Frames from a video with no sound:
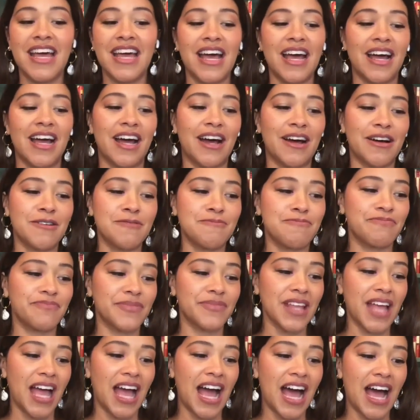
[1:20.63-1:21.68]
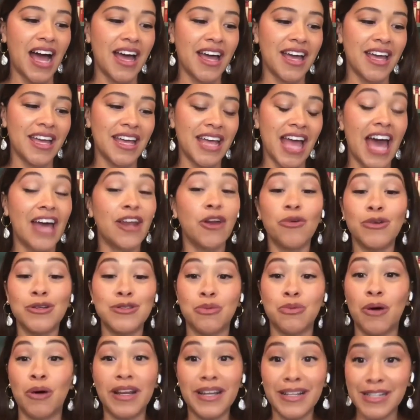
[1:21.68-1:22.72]
I had always
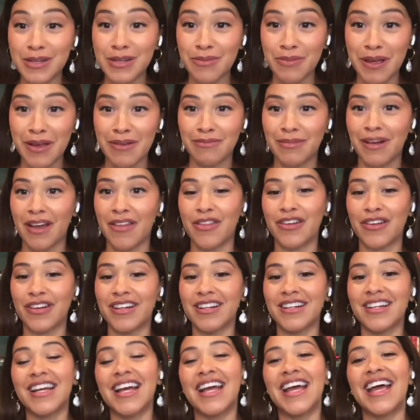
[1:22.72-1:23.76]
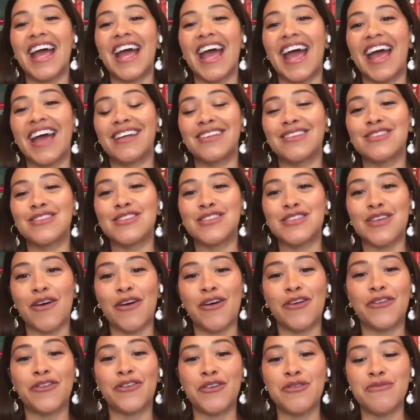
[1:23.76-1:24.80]
wanted to be a mother. And
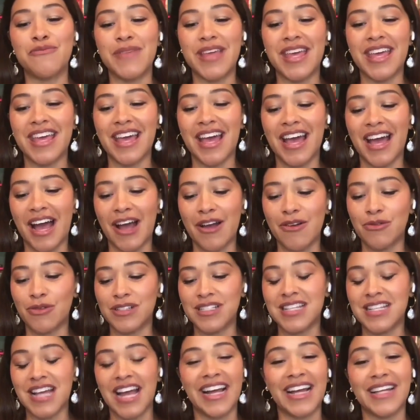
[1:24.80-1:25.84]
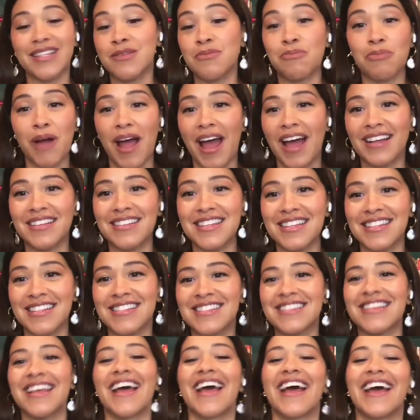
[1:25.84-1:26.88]
so for me, I got to practice
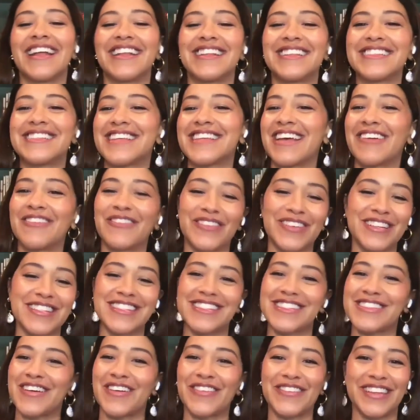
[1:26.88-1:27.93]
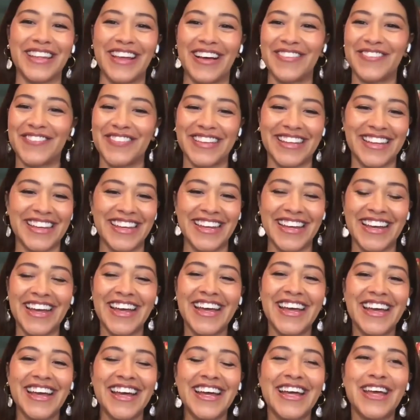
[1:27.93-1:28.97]
and it was so lovely.
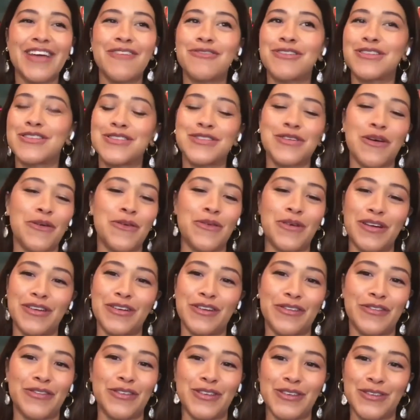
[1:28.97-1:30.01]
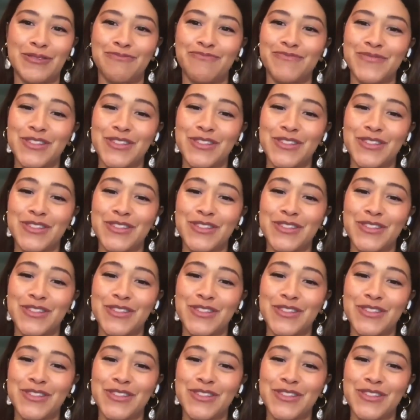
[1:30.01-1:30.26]
It was so wonderful.